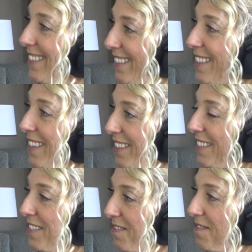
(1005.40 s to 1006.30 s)
It's a good
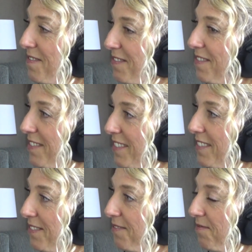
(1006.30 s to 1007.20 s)
reminder because it's
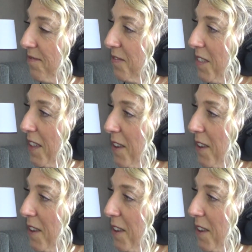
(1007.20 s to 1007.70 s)
super easy to